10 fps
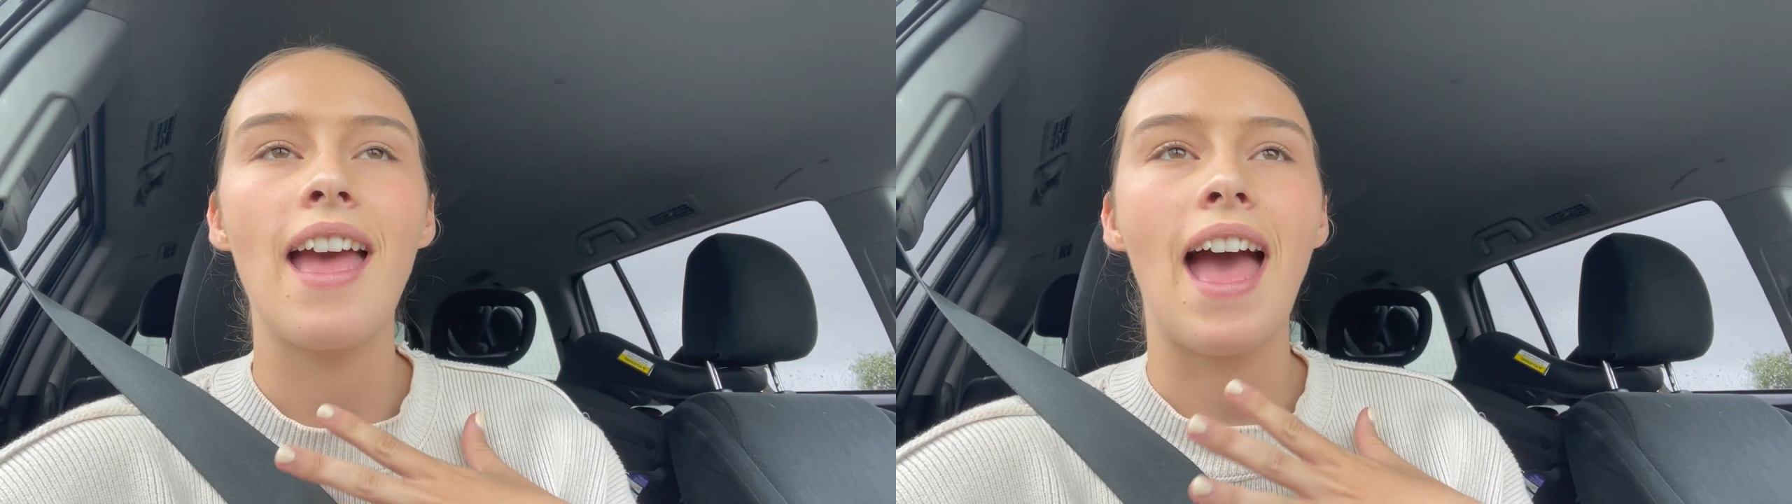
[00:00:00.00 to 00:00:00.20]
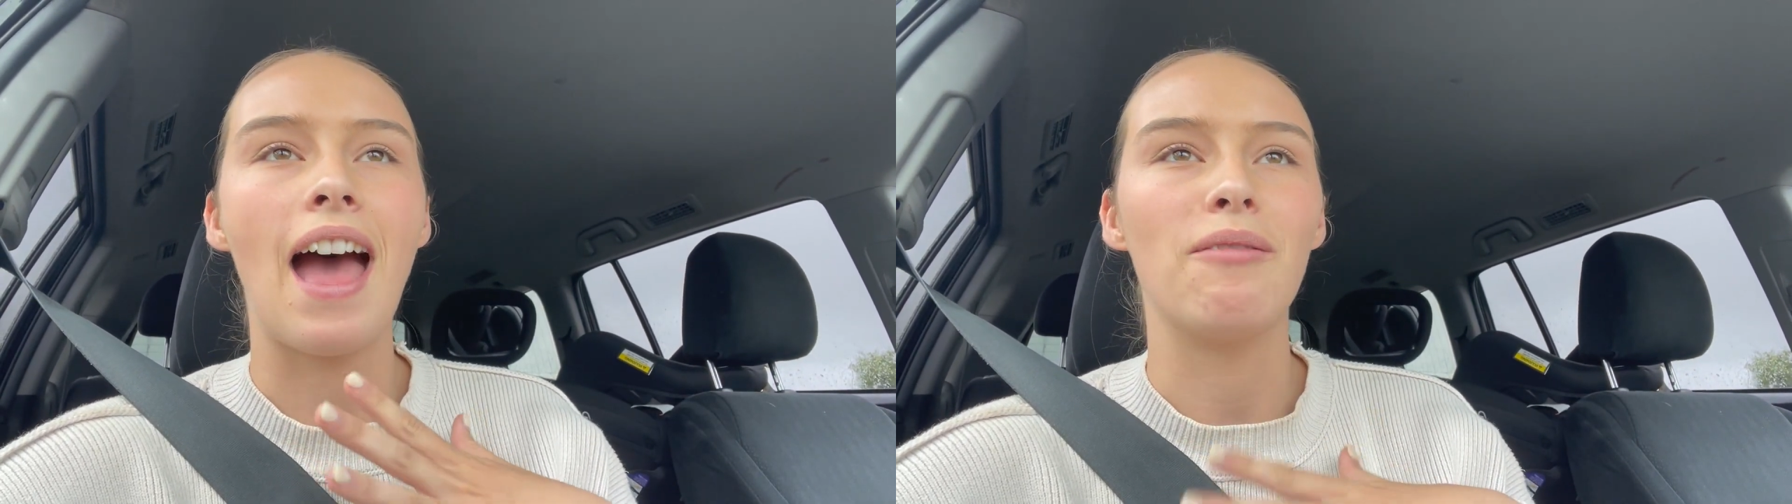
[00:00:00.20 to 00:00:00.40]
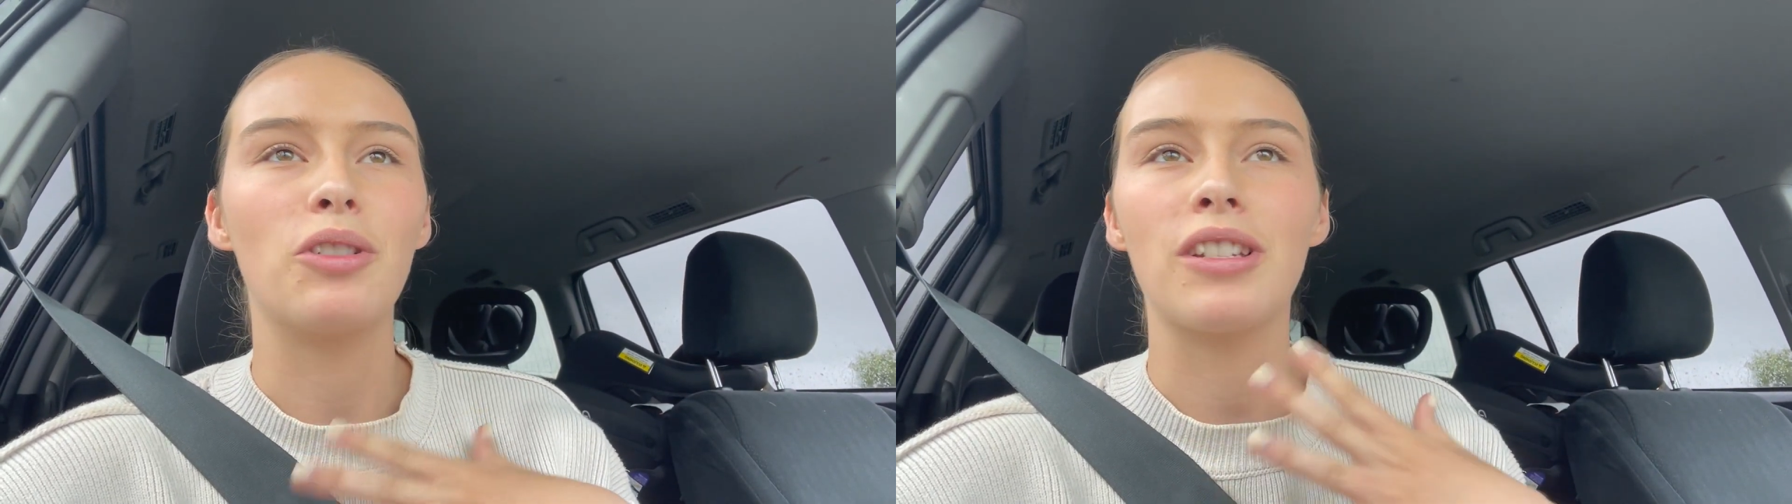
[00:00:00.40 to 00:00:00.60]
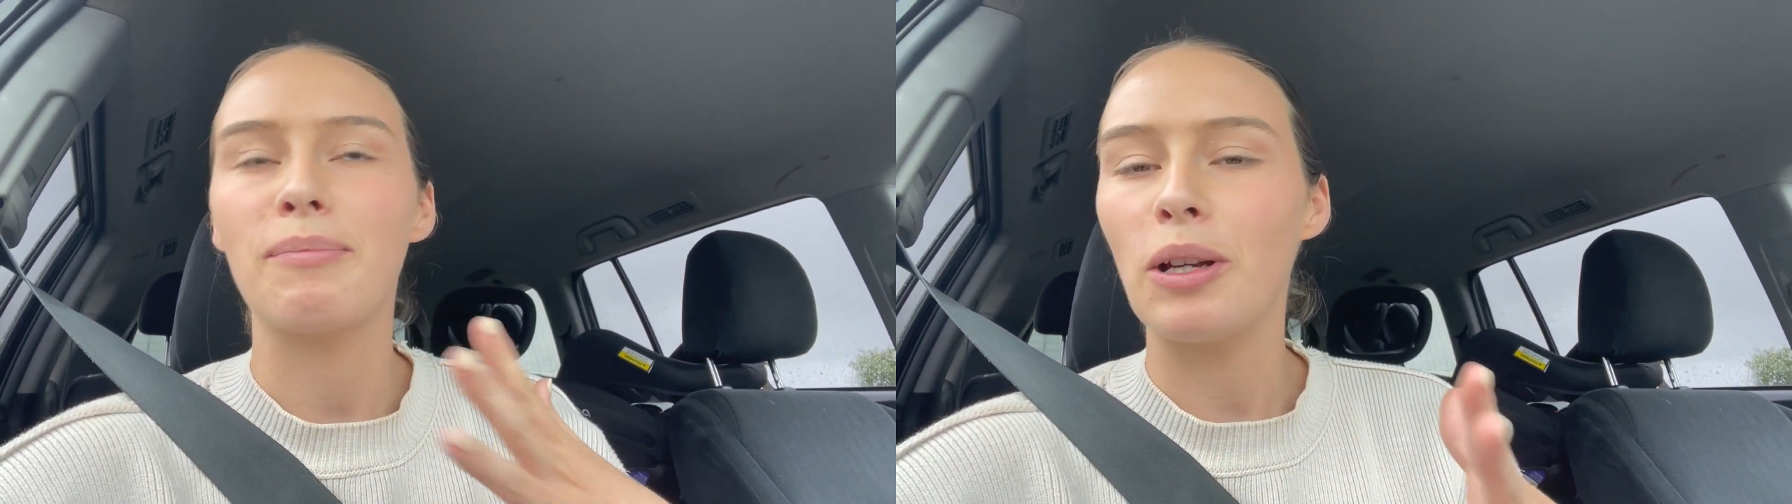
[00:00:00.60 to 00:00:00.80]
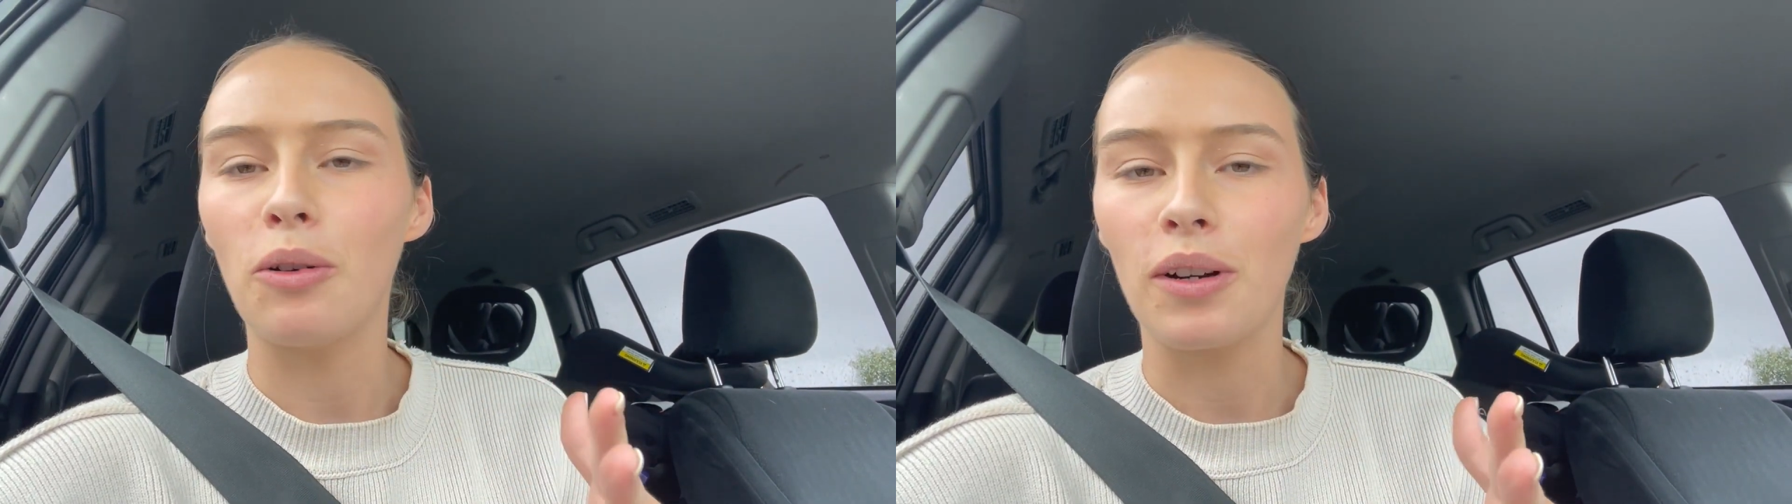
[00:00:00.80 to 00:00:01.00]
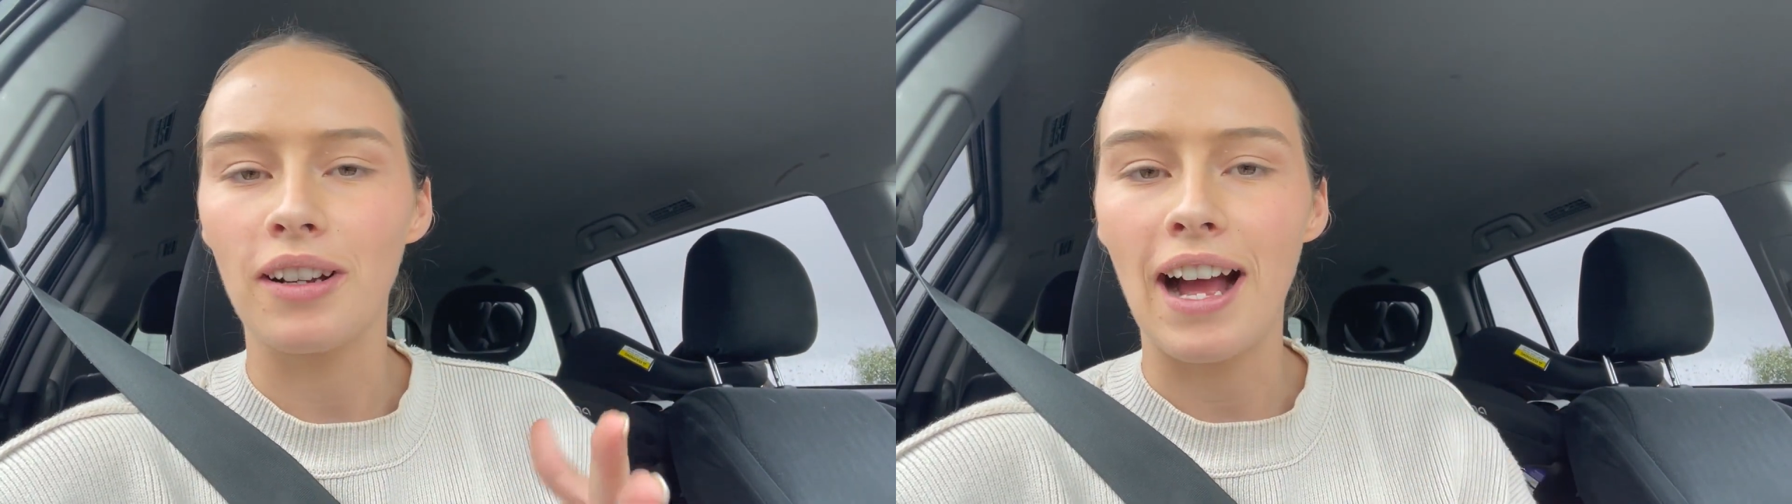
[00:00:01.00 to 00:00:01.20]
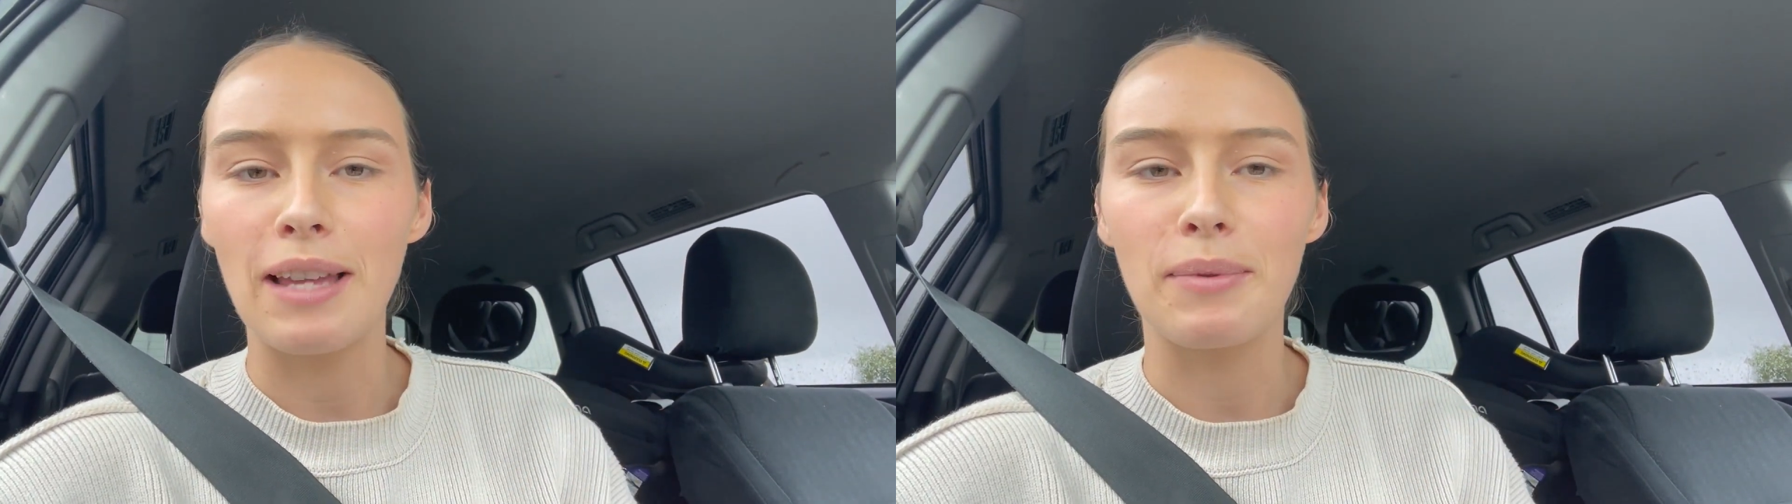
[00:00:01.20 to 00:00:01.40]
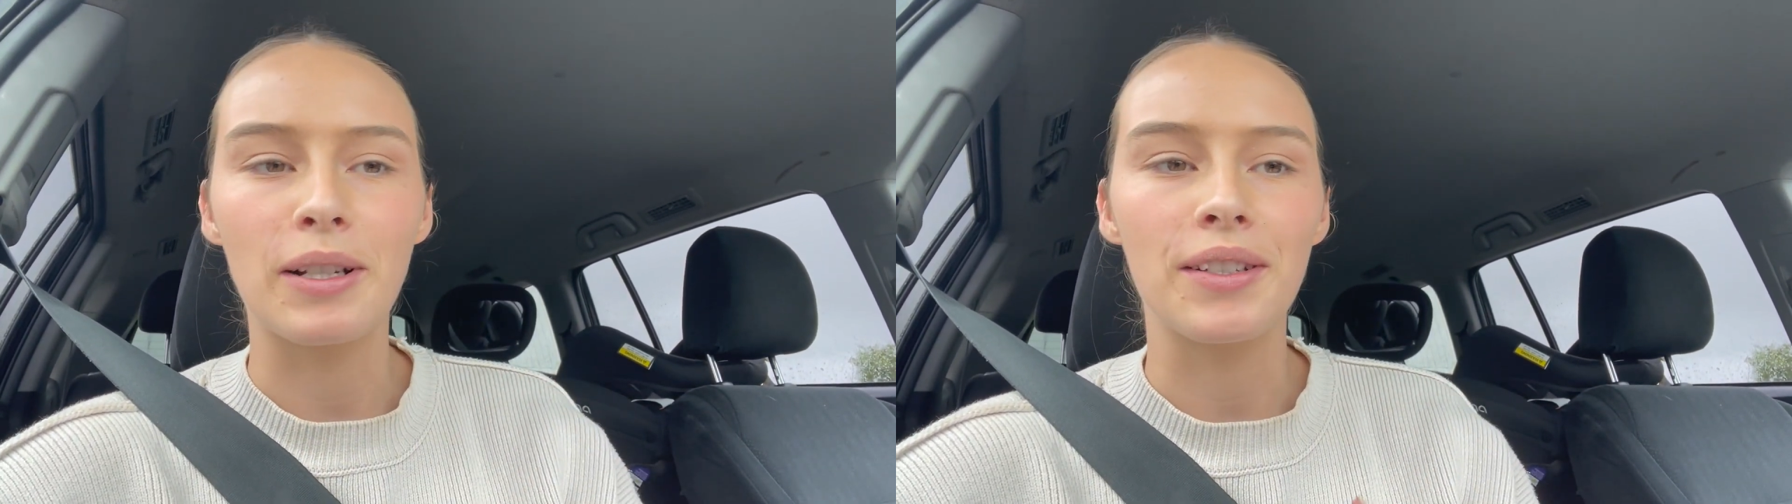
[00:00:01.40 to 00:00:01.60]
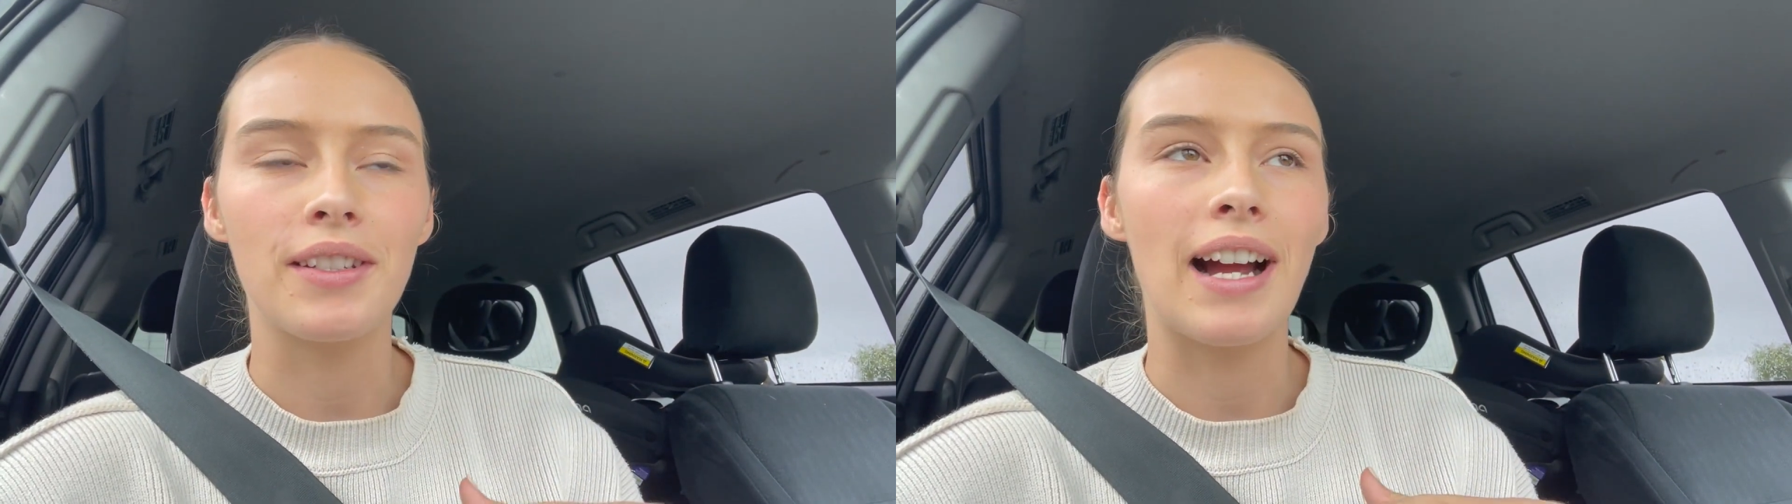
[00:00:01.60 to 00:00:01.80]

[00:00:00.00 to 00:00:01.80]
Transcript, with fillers: and we'll just be organized because the